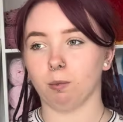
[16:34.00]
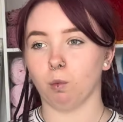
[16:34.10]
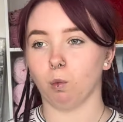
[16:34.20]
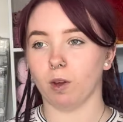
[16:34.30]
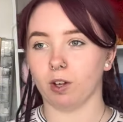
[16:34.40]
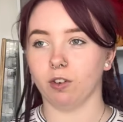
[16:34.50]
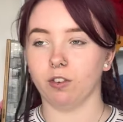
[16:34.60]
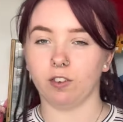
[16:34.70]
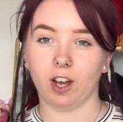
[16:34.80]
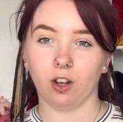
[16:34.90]
will
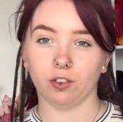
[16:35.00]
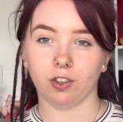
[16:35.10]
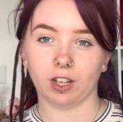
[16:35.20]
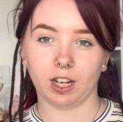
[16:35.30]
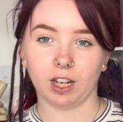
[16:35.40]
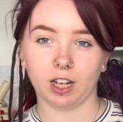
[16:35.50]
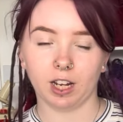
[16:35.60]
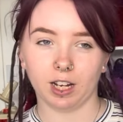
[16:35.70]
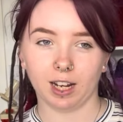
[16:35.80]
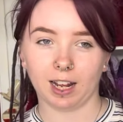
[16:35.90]
fit on the
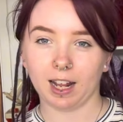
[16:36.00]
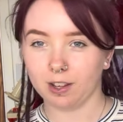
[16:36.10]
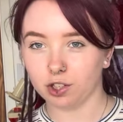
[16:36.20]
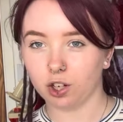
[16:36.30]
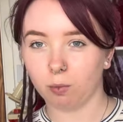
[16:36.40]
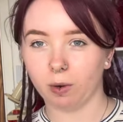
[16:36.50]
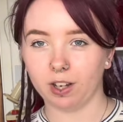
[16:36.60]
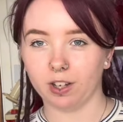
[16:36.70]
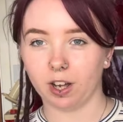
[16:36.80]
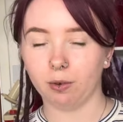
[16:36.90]
in the shop
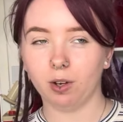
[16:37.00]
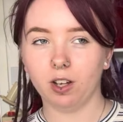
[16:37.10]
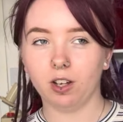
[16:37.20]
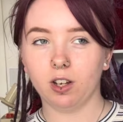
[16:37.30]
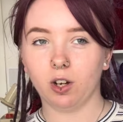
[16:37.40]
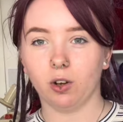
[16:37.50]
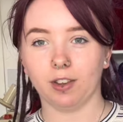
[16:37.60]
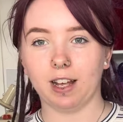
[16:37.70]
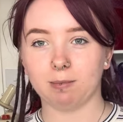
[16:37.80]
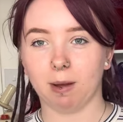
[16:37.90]
window, or
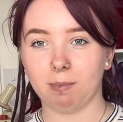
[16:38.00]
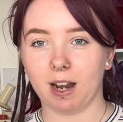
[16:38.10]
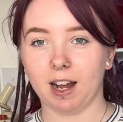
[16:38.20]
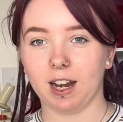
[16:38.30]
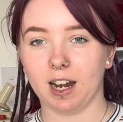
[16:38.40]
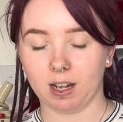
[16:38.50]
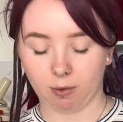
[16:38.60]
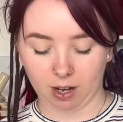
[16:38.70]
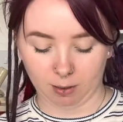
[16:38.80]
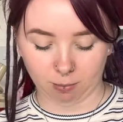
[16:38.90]
that's my plan
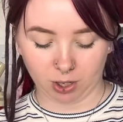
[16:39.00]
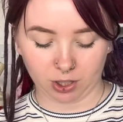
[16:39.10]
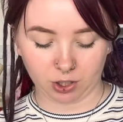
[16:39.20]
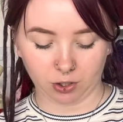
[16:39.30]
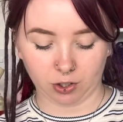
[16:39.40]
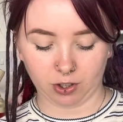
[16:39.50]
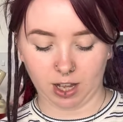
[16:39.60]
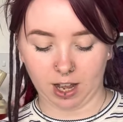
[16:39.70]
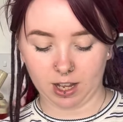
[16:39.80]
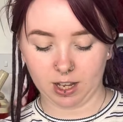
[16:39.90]
anyway. I'm pretty sure
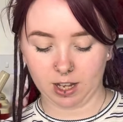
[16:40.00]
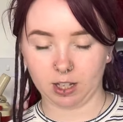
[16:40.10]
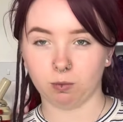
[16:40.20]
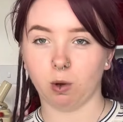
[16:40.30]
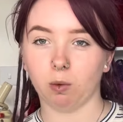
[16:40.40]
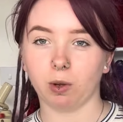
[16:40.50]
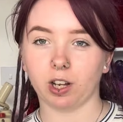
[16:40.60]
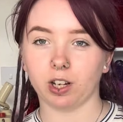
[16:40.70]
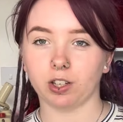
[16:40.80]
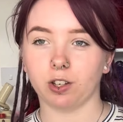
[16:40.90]
that is what we're
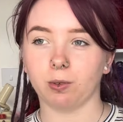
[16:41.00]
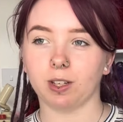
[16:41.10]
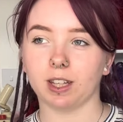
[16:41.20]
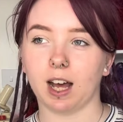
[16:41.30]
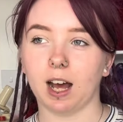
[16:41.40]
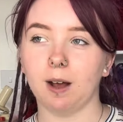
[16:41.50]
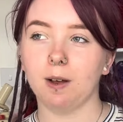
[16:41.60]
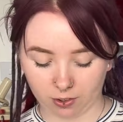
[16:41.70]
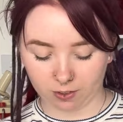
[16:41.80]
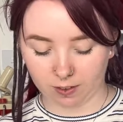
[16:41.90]
going to do with that.
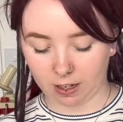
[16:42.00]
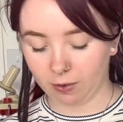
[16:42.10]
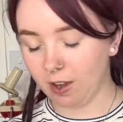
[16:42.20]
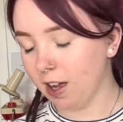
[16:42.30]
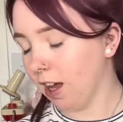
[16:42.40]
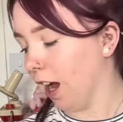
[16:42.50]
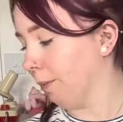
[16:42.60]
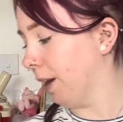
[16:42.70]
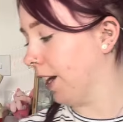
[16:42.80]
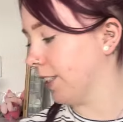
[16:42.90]
So I
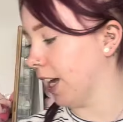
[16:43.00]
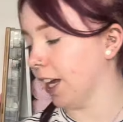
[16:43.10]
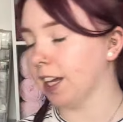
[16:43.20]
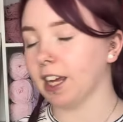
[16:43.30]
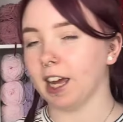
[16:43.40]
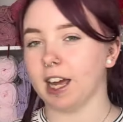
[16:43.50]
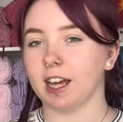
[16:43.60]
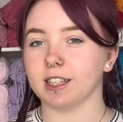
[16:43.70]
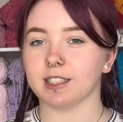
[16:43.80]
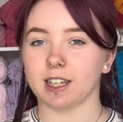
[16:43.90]
might take
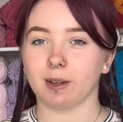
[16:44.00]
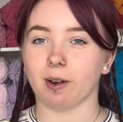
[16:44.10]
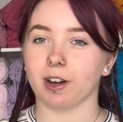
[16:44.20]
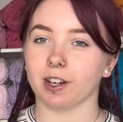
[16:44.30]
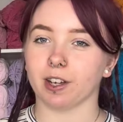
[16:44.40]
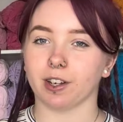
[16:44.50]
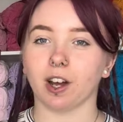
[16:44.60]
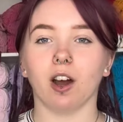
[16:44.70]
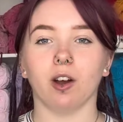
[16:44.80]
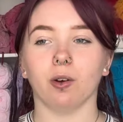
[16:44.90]
it, see where it can
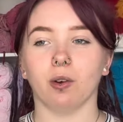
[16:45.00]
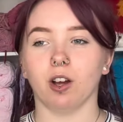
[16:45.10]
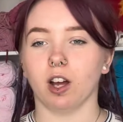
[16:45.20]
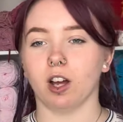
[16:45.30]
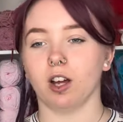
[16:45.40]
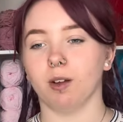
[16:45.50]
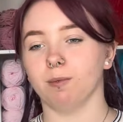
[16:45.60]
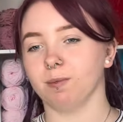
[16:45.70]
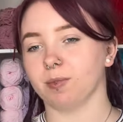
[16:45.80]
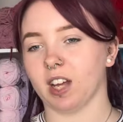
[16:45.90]
go,
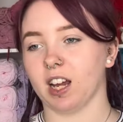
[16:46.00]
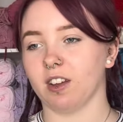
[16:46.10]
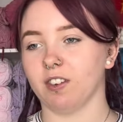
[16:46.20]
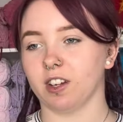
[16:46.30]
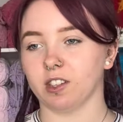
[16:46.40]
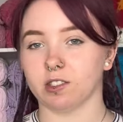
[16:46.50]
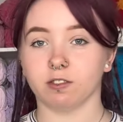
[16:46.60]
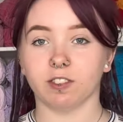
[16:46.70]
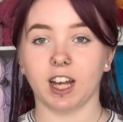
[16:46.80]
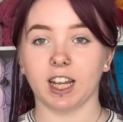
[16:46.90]
and if it doesn't
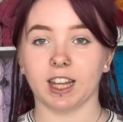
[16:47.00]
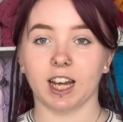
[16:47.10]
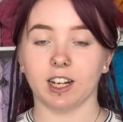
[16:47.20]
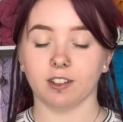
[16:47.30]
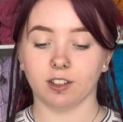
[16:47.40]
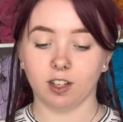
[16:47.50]
fit then